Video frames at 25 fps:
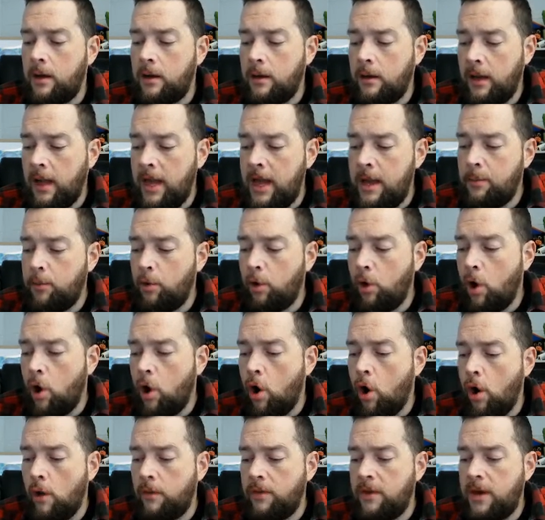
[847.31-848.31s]
label
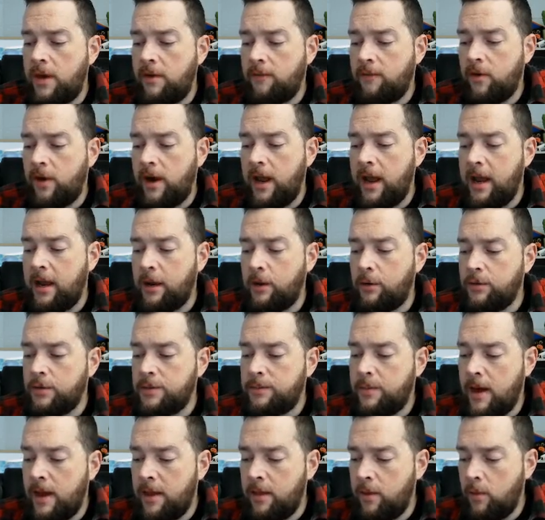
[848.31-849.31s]
all the different angles,
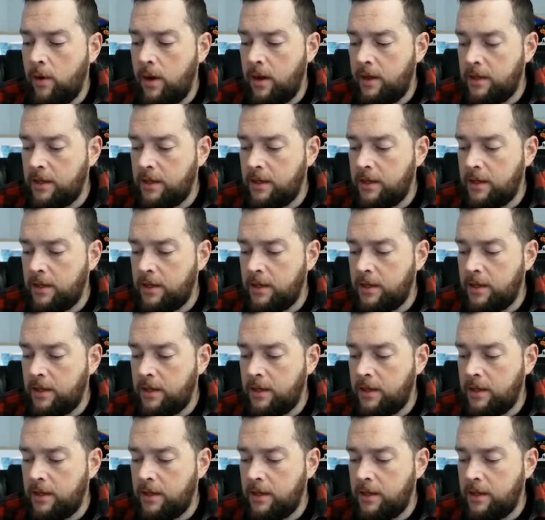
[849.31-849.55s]
by the way,